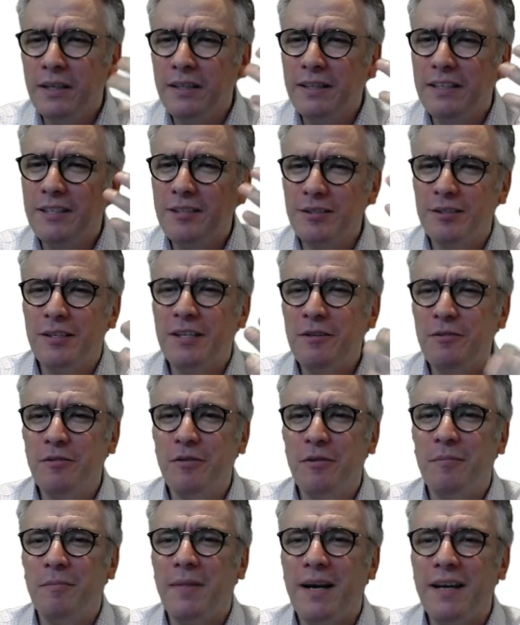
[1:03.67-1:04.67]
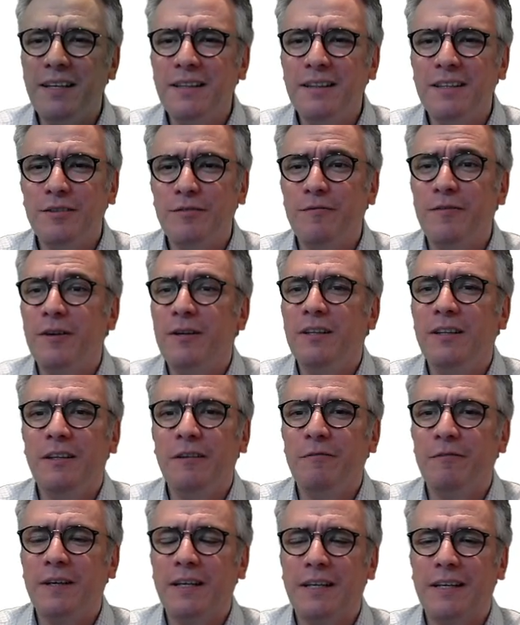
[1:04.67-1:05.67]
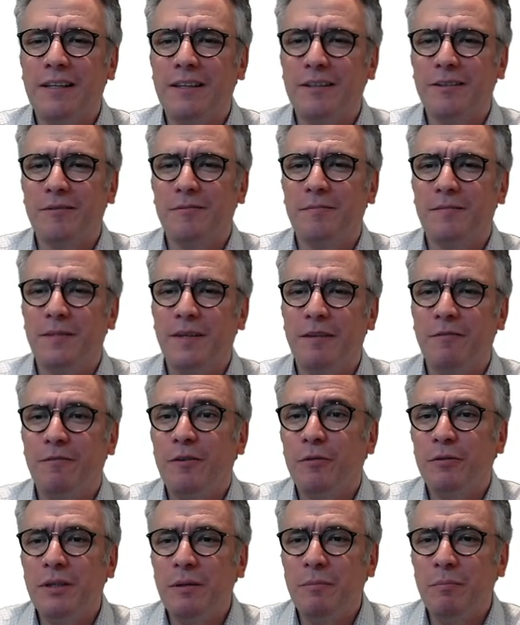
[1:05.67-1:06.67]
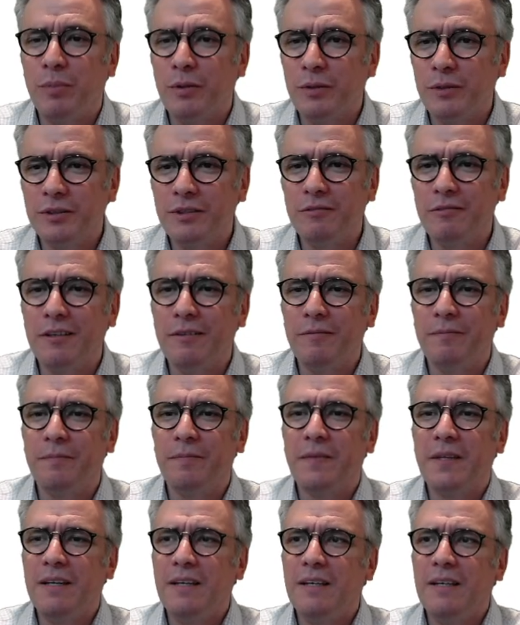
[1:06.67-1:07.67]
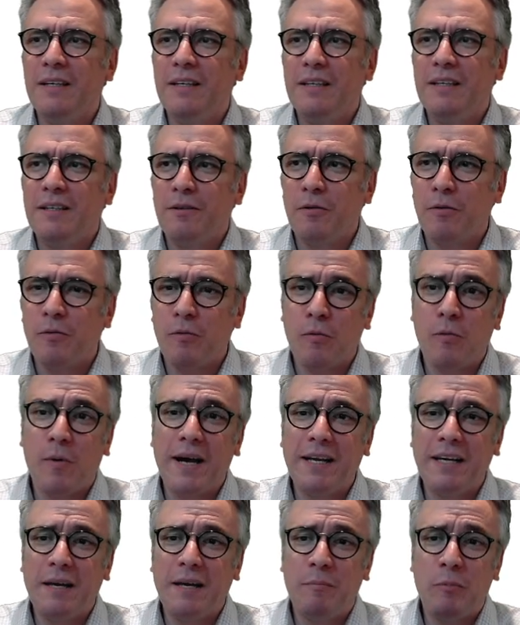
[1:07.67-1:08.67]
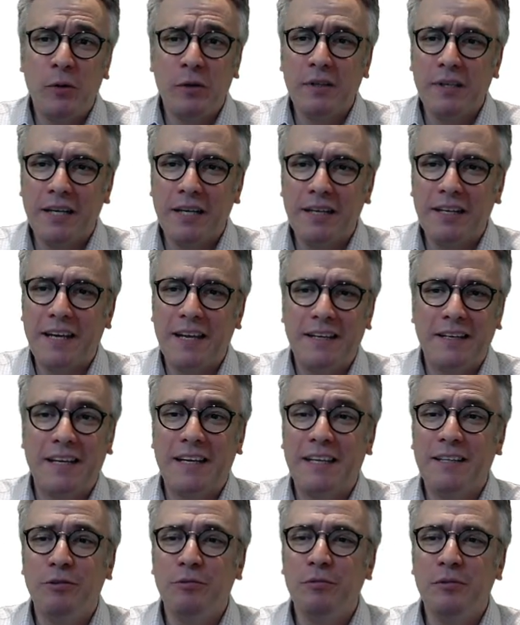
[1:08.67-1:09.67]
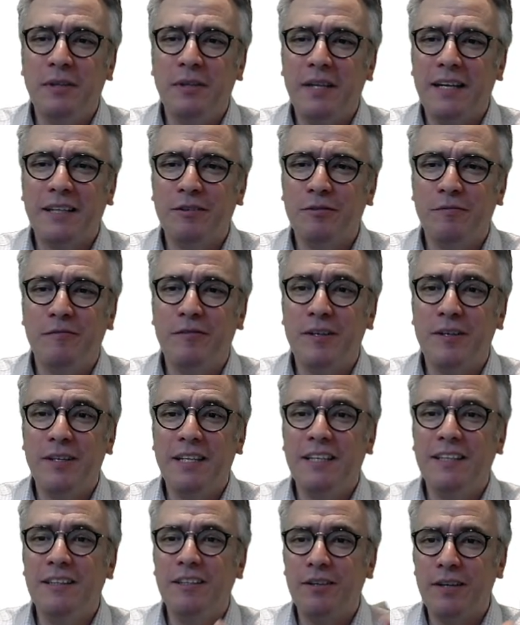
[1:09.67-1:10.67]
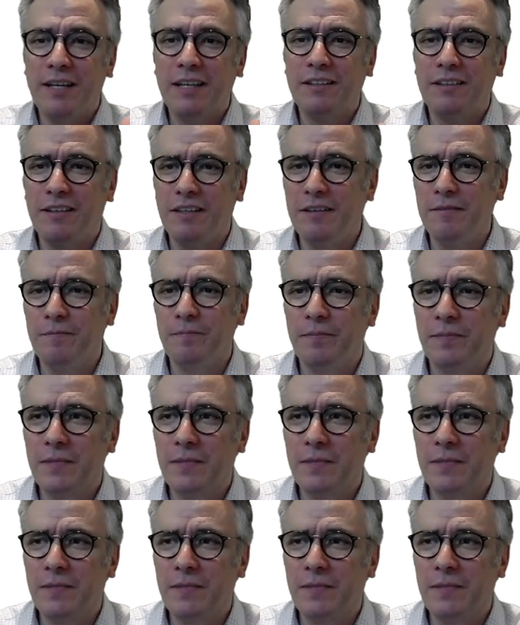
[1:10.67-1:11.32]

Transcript: this in your mind is very difficult, if not impossible, while a model can do that very directly.